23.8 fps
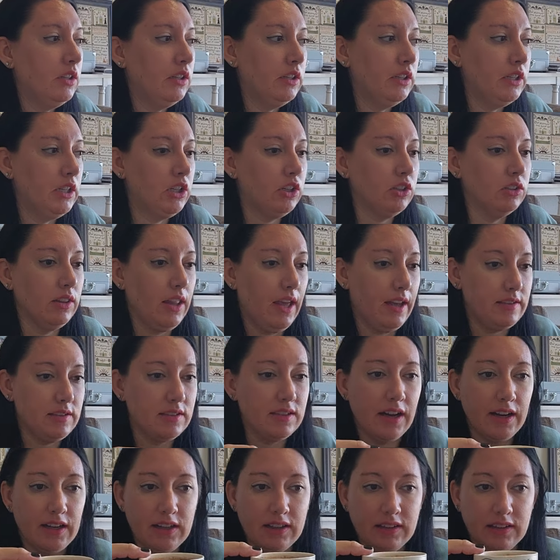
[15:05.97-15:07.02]
here last
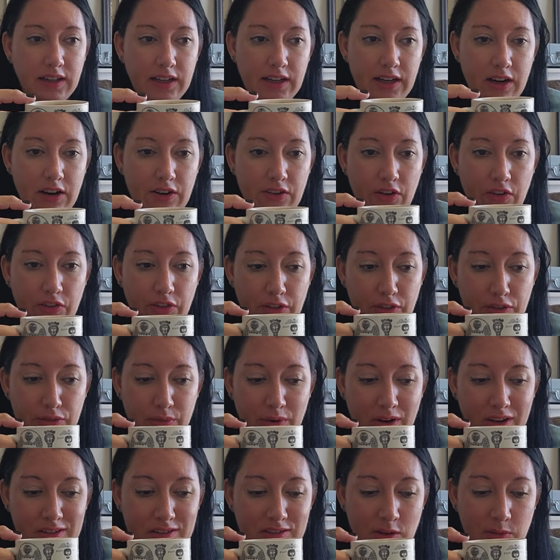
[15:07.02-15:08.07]
night and laid out all the
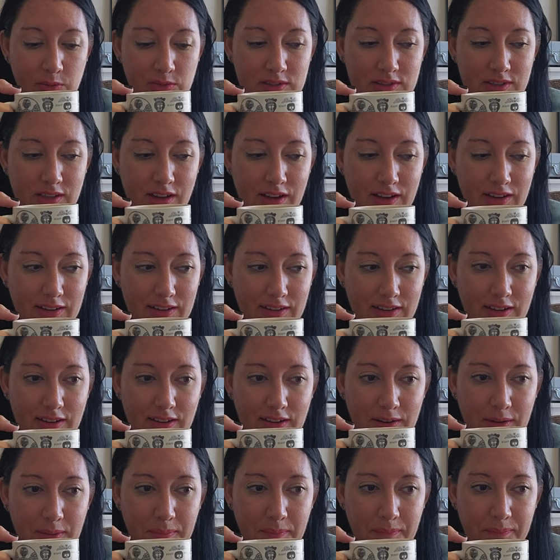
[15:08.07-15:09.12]
threads, I was like,
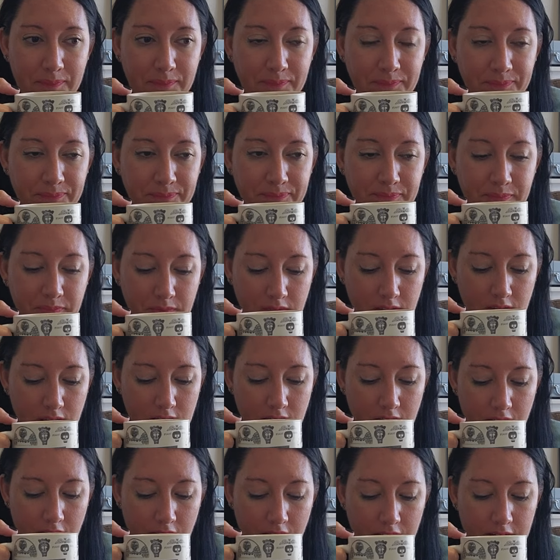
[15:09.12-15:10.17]
um,
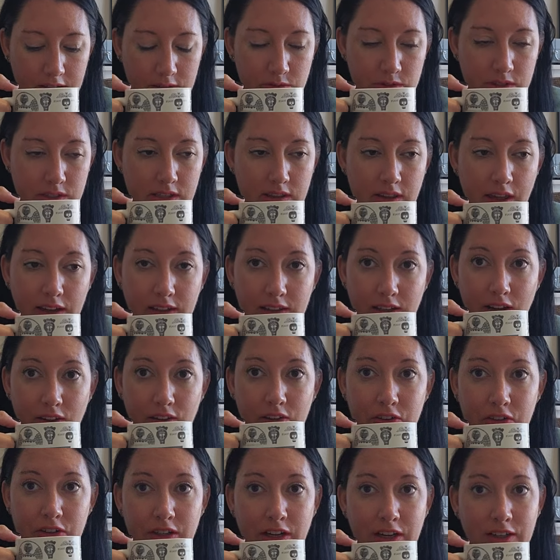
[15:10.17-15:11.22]
I don't see that
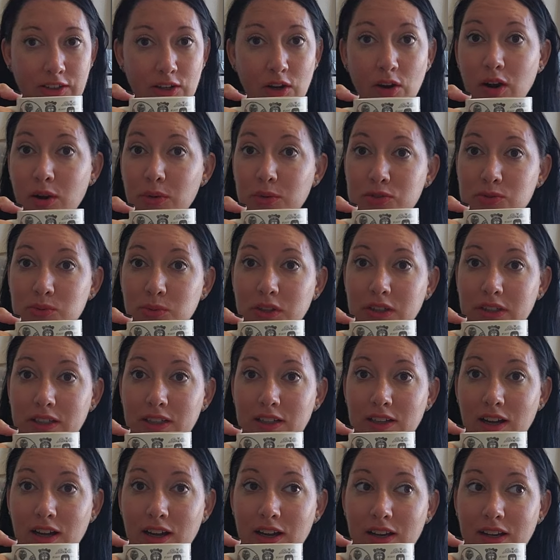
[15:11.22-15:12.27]
color and I know I was
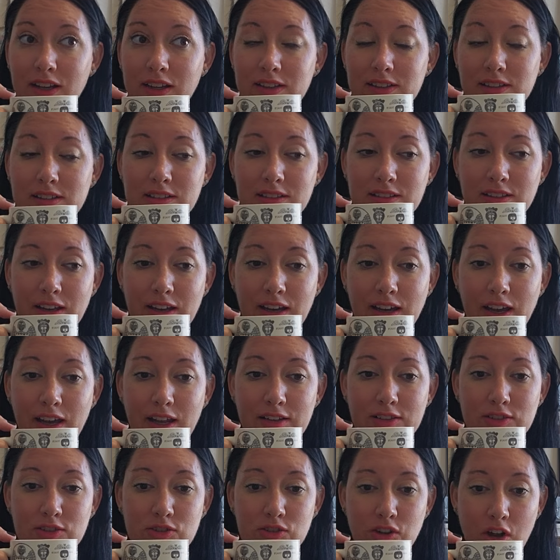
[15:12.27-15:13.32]
working on it
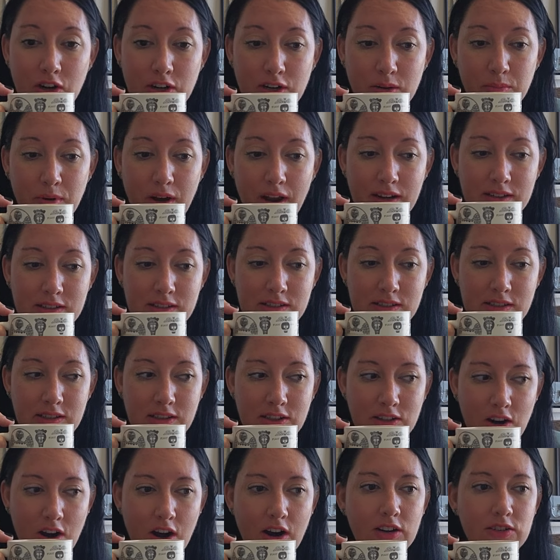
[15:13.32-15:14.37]
at soccer practice in
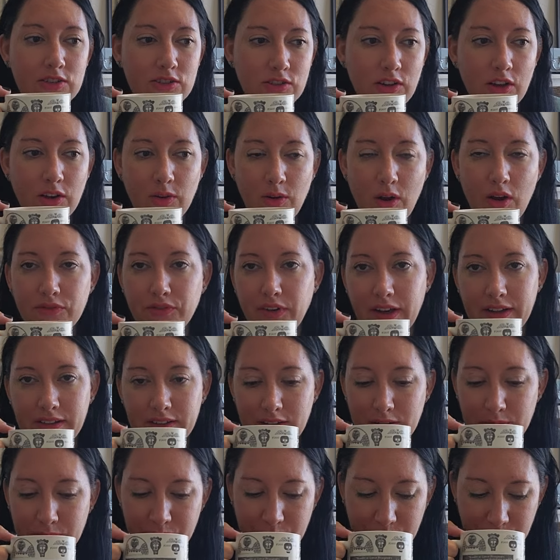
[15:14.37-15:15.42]
the car, so I'll find
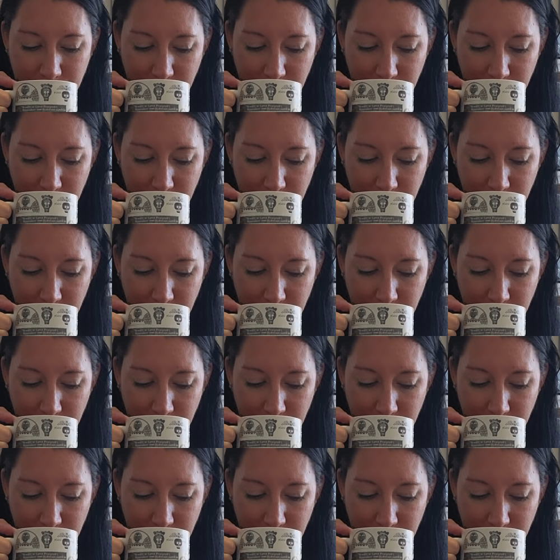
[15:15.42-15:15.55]
it.